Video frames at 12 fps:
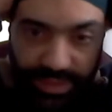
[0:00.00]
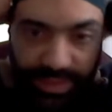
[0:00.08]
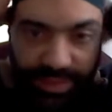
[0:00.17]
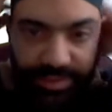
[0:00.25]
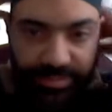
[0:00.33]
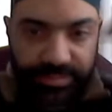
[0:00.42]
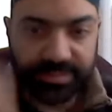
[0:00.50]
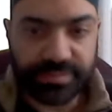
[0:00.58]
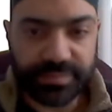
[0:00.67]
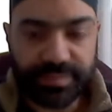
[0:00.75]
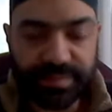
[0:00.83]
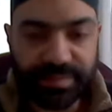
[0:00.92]
um,
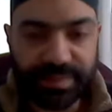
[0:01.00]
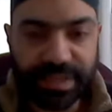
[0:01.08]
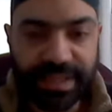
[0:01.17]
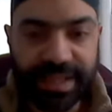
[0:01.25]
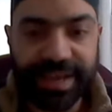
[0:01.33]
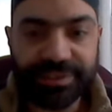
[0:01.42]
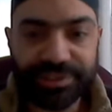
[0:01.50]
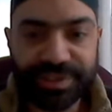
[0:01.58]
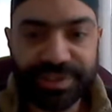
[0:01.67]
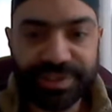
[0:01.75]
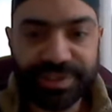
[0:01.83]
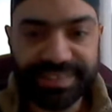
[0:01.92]
he
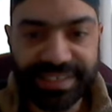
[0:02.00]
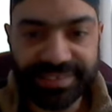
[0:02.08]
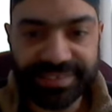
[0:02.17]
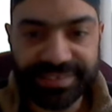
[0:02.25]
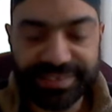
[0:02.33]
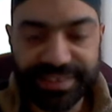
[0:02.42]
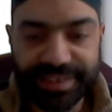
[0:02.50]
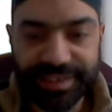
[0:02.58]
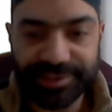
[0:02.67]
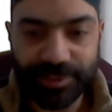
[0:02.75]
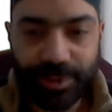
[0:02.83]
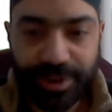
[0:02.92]
actually sees
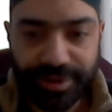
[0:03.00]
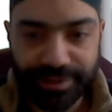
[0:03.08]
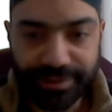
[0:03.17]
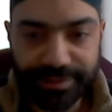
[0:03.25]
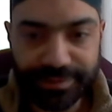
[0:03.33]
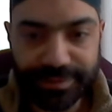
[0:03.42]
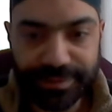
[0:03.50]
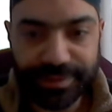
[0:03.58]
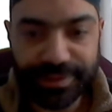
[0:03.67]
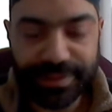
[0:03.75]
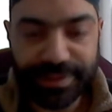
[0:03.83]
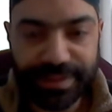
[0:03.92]
his daughter,
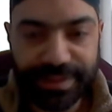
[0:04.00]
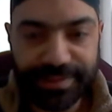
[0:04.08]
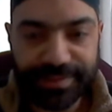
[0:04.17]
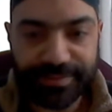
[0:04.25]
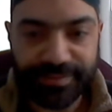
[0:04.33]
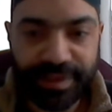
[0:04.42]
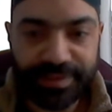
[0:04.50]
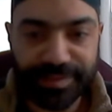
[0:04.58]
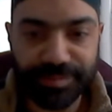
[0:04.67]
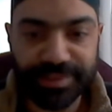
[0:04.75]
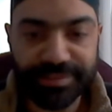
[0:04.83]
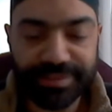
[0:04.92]

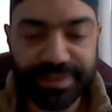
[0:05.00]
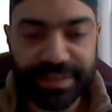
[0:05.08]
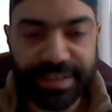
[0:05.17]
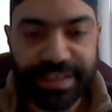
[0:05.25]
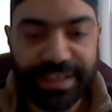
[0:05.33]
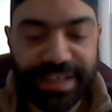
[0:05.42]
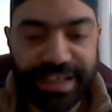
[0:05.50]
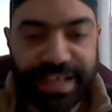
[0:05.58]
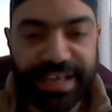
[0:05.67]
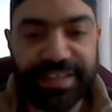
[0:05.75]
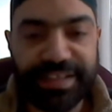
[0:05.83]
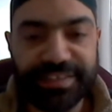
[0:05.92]
Fatima,
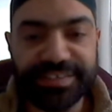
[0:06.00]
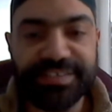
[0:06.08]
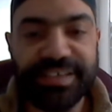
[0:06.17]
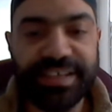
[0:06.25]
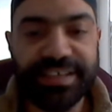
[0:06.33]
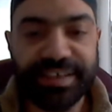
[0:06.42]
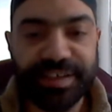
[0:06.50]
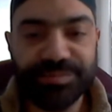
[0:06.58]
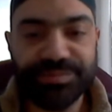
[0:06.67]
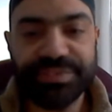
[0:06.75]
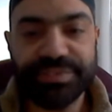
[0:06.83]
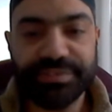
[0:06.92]
and then the snake
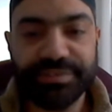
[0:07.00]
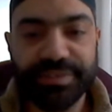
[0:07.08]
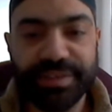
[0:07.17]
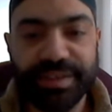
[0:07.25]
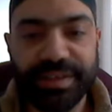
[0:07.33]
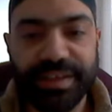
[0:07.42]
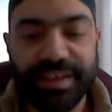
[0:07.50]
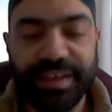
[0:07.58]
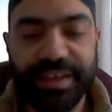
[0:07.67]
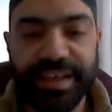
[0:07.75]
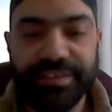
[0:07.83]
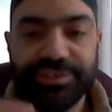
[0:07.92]
comes
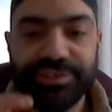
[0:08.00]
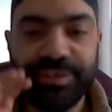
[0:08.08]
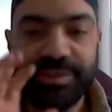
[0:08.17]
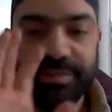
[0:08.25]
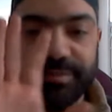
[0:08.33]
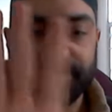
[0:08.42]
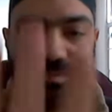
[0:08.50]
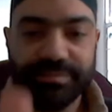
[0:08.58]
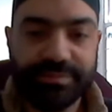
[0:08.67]
and she